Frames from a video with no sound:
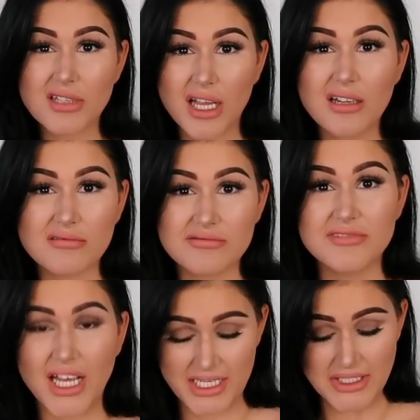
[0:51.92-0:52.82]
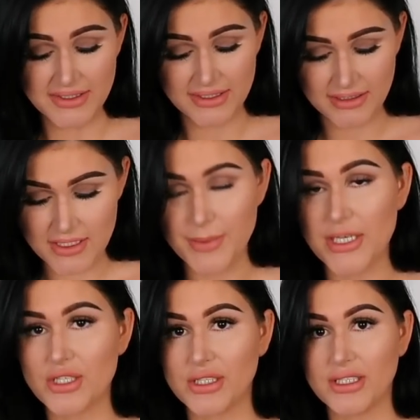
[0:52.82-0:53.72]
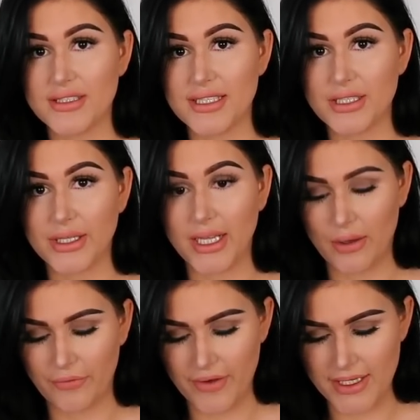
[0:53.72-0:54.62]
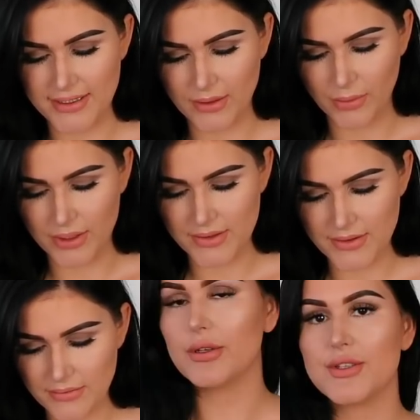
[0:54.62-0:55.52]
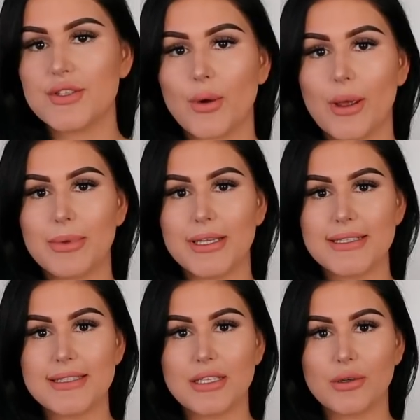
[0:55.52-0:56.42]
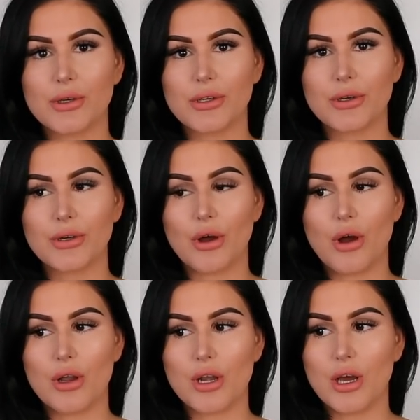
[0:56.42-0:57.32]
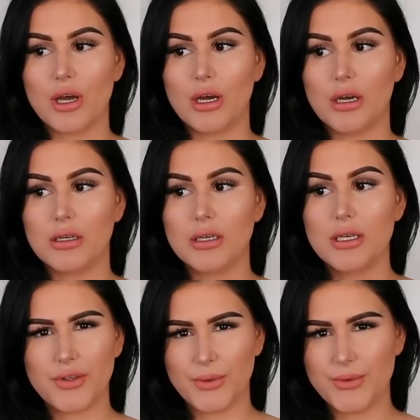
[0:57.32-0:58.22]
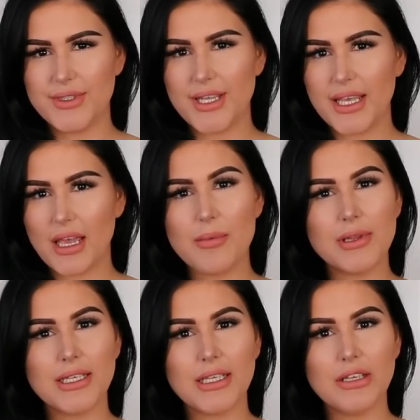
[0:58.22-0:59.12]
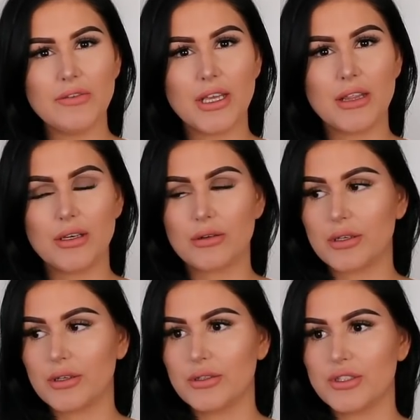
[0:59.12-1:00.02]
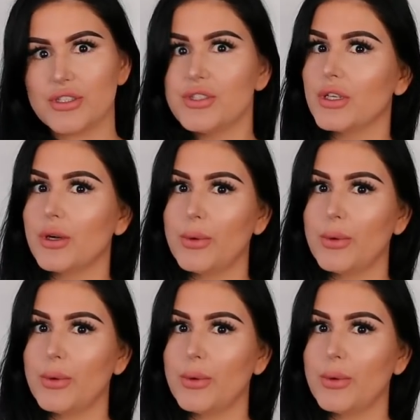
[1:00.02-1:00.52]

kind of nice, especially considering how fast it was. So I placed the order on Tuesday, I believe, and the order just took a